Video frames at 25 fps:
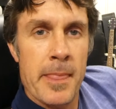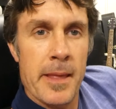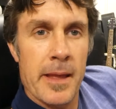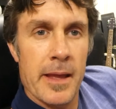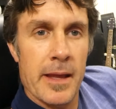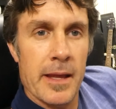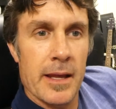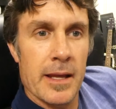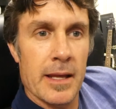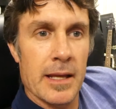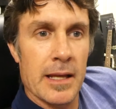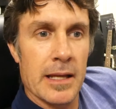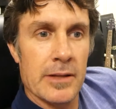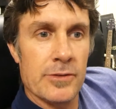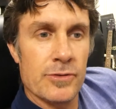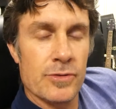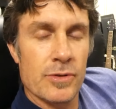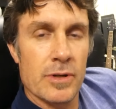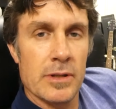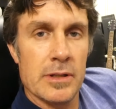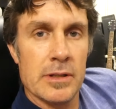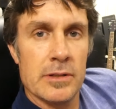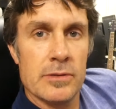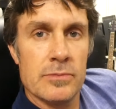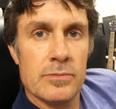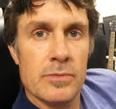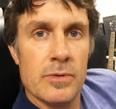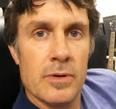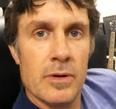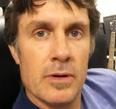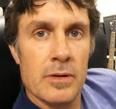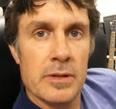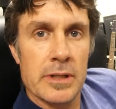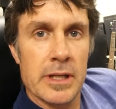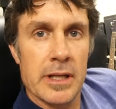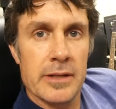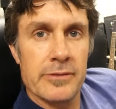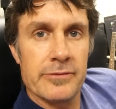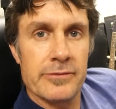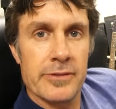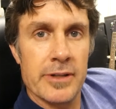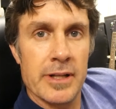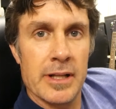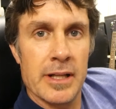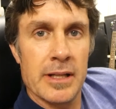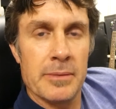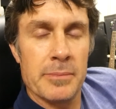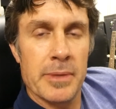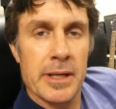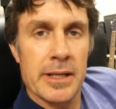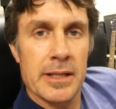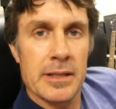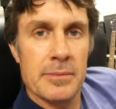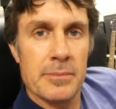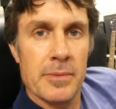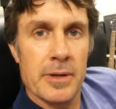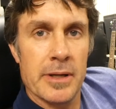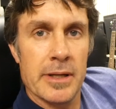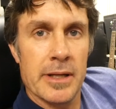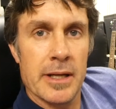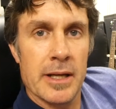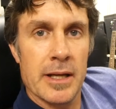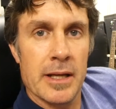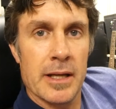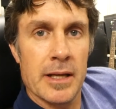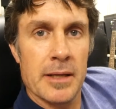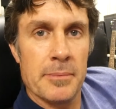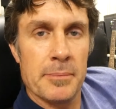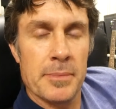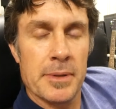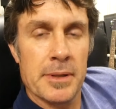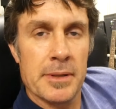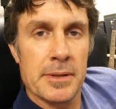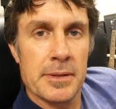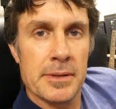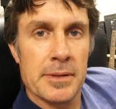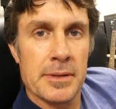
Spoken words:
It took a little while to get feeling back in my arm